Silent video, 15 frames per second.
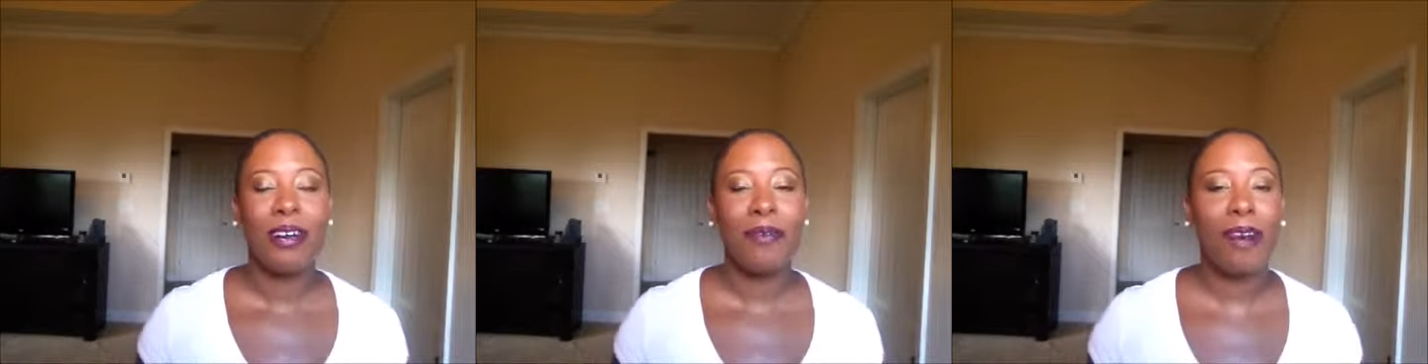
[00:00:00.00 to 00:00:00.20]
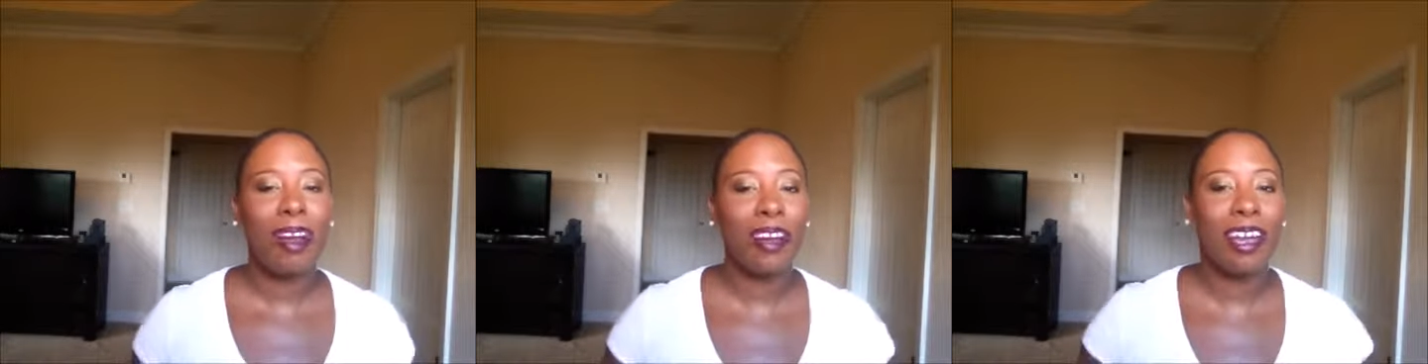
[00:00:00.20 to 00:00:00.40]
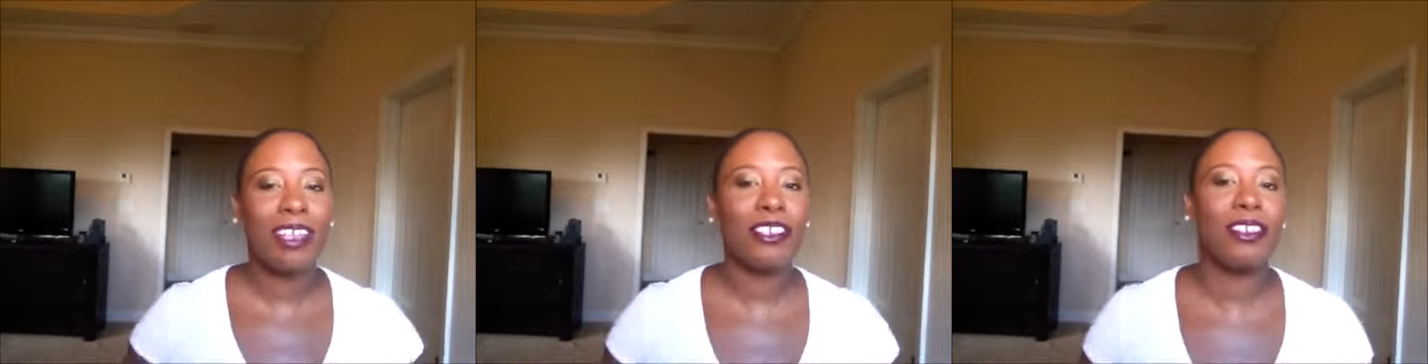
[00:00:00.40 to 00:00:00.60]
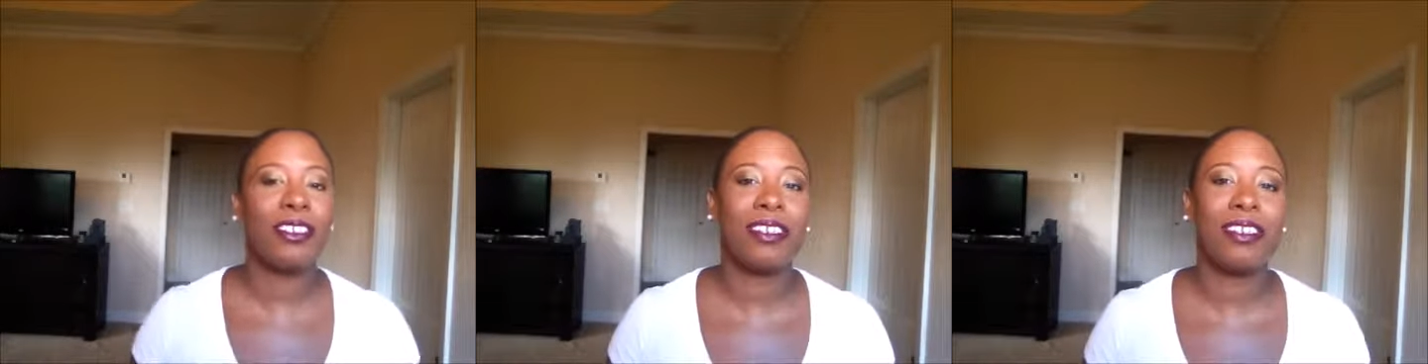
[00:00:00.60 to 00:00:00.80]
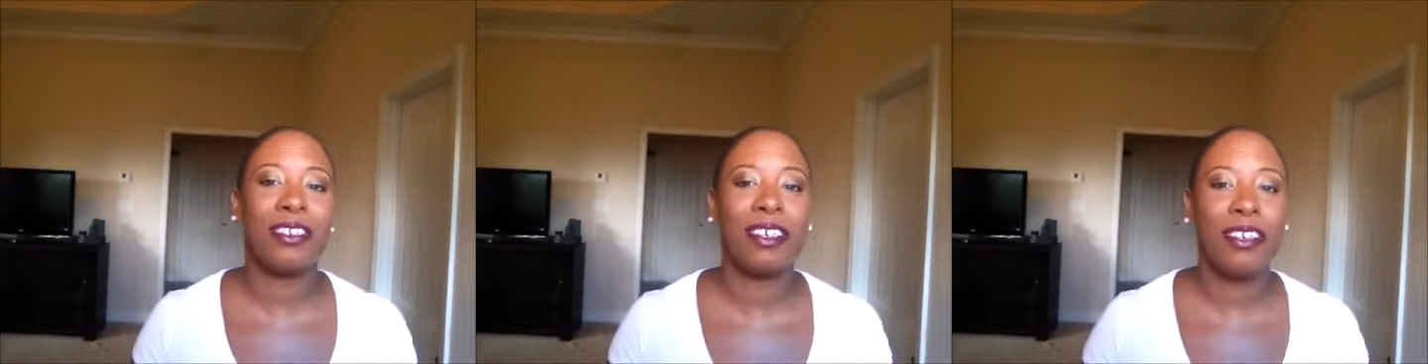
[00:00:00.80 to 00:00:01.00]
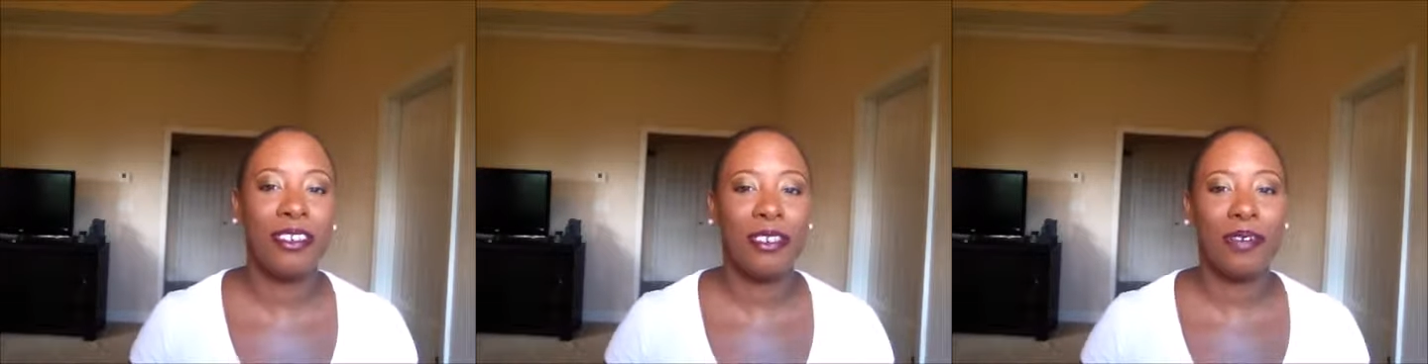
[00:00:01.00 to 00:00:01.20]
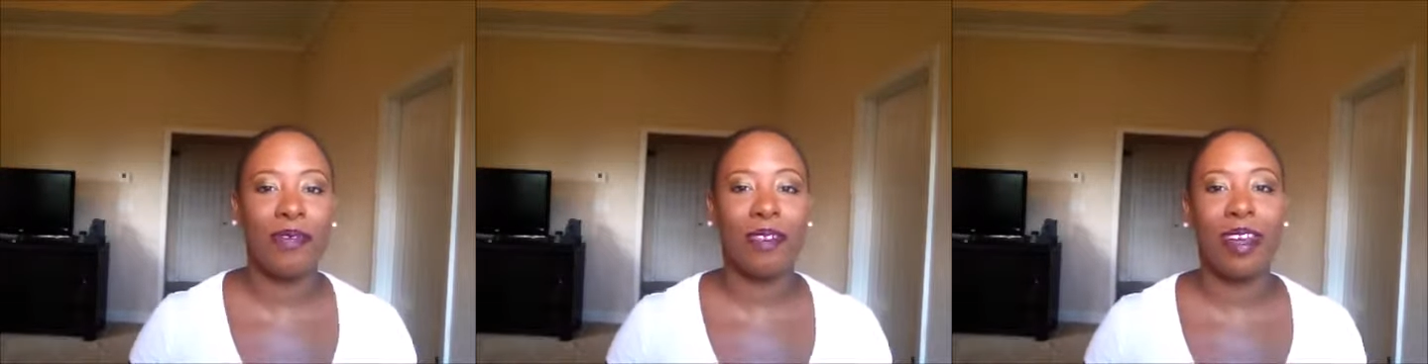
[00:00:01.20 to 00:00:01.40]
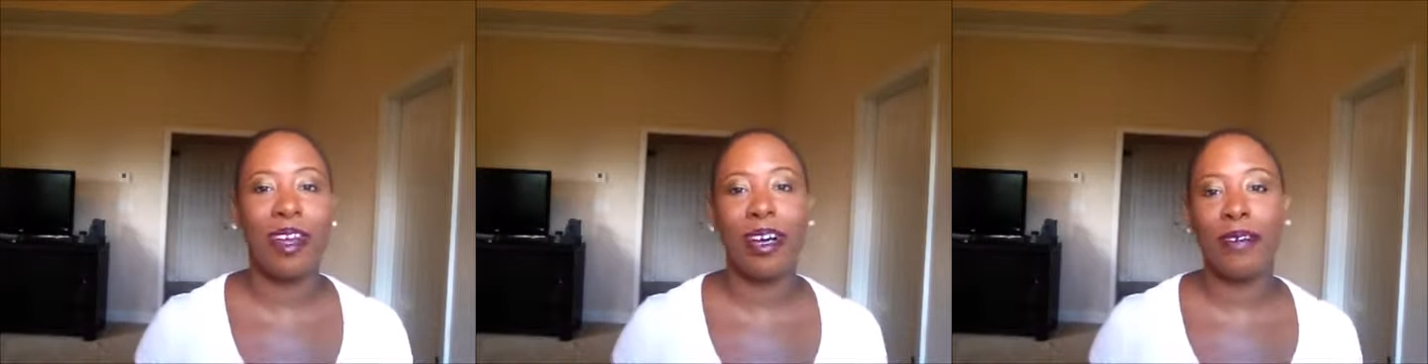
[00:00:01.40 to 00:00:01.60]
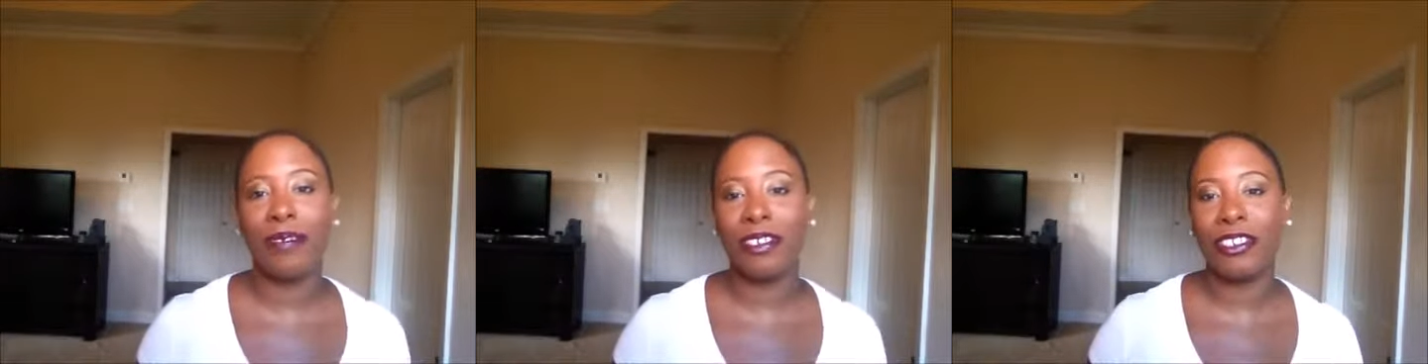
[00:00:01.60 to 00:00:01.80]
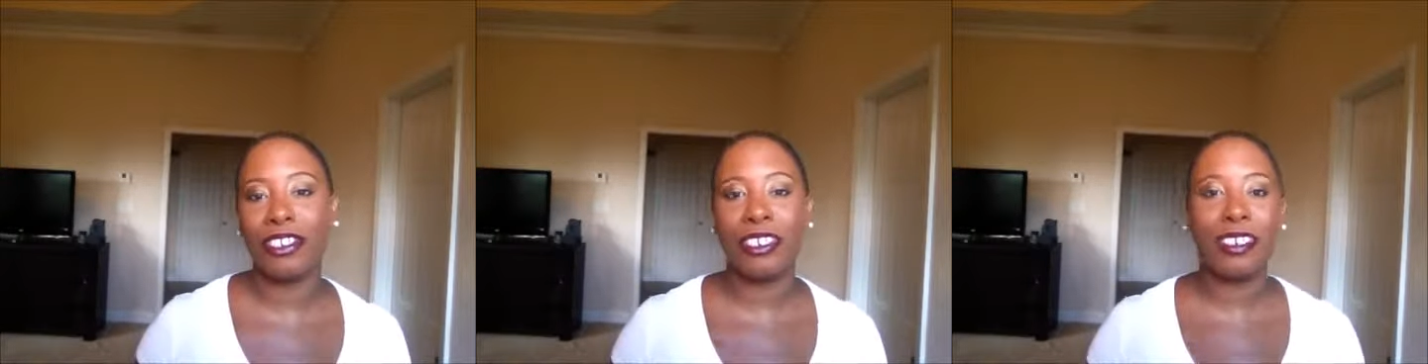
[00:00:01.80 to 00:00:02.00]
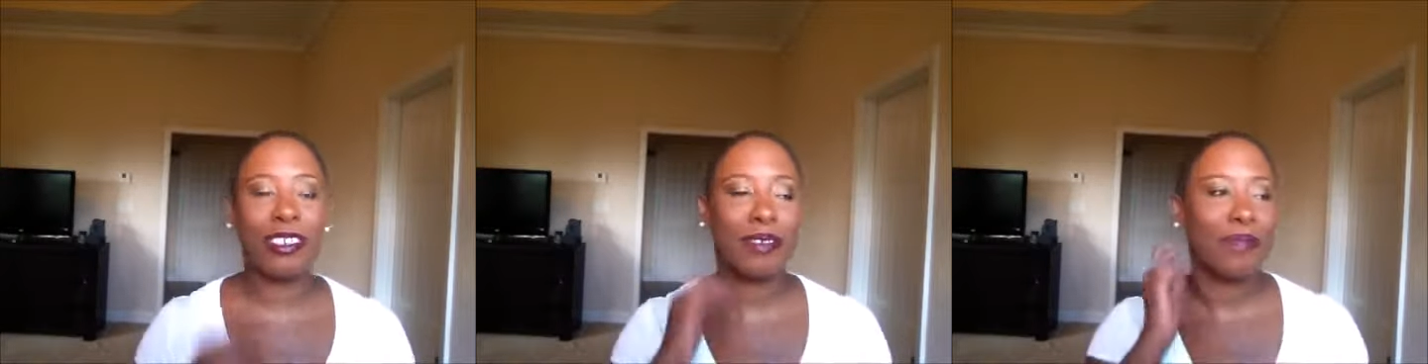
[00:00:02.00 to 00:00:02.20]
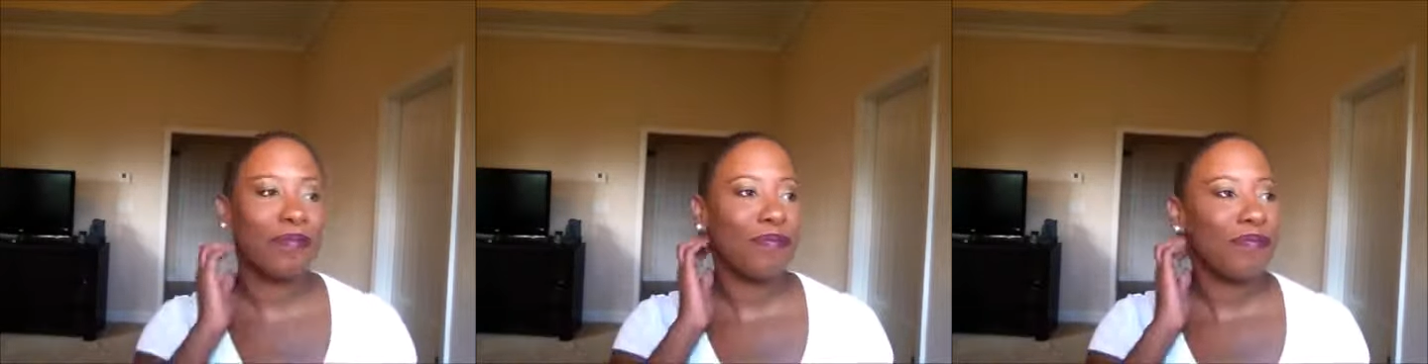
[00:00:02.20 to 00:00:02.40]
why not just continue to flow and just